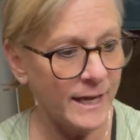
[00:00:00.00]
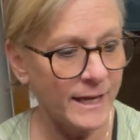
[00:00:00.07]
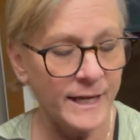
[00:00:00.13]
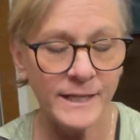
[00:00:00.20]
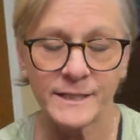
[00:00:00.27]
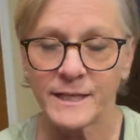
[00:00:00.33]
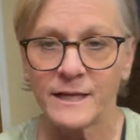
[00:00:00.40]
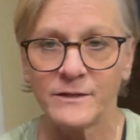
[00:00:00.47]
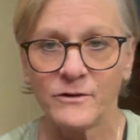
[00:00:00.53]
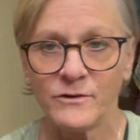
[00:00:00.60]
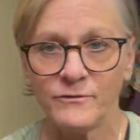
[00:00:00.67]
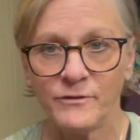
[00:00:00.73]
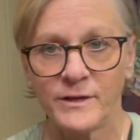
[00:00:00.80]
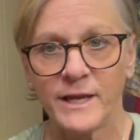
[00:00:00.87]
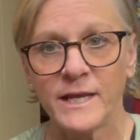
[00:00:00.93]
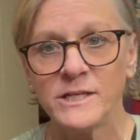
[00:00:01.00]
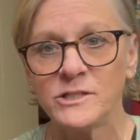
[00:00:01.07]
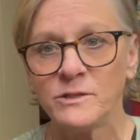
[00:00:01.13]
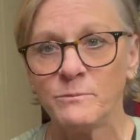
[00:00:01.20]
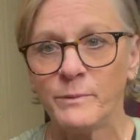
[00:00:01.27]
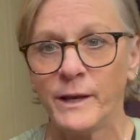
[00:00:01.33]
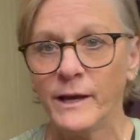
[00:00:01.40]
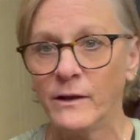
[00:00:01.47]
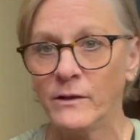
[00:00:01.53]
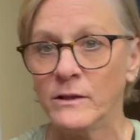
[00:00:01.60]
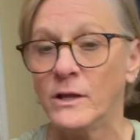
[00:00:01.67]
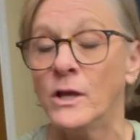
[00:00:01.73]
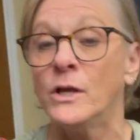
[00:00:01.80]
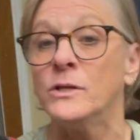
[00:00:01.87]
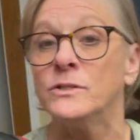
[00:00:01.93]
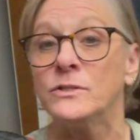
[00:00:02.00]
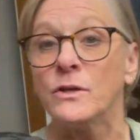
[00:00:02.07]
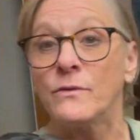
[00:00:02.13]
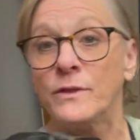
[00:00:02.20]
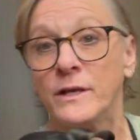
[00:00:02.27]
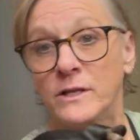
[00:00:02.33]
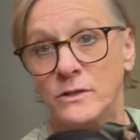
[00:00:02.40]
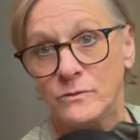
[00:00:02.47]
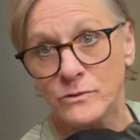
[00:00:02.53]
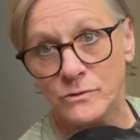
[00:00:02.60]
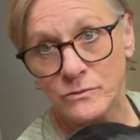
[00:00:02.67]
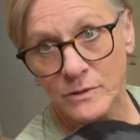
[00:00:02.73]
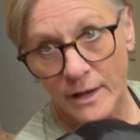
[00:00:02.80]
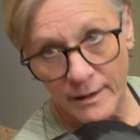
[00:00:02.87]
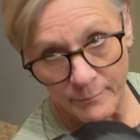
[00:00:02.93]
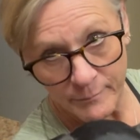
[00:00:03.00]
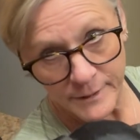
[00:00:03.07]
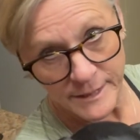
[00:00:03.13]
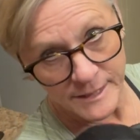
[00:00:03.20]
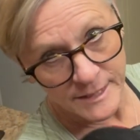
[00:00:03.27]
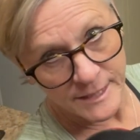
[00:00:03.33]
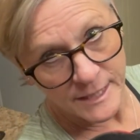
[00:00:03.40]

hit that notification bell so that you do not miss